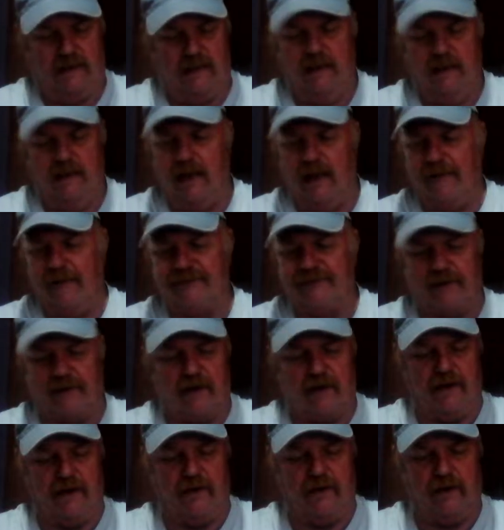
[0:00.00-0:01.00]
I'm
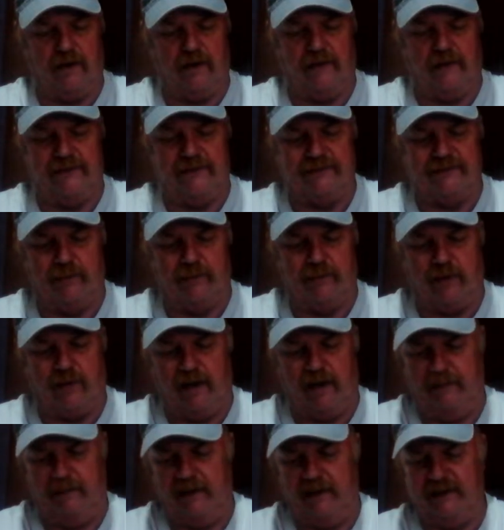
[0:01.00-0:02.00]
starting early this morning
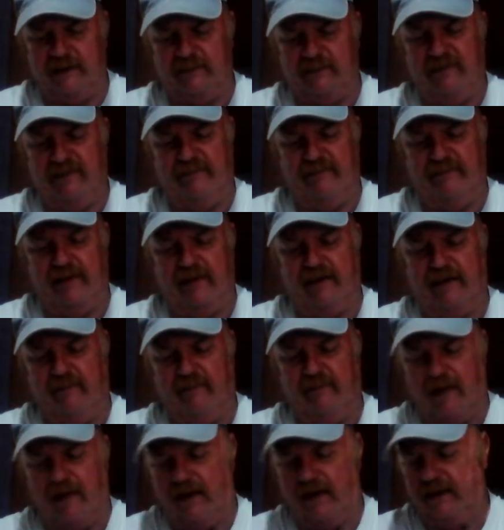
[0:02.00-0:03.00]
because we've been
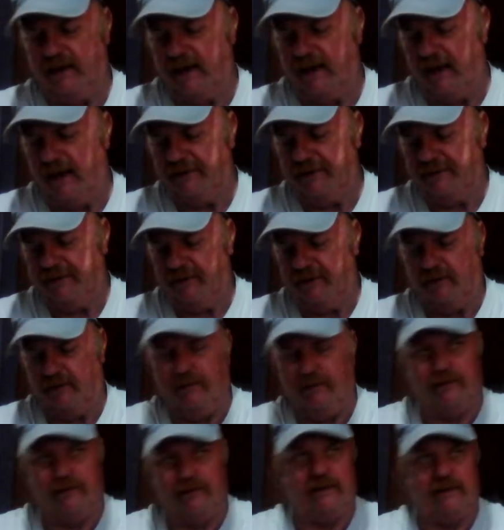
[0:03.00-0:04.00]
invited down to a
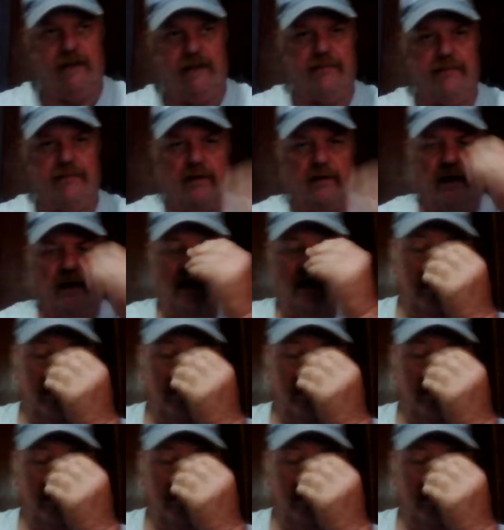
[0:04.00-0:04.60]
birthday party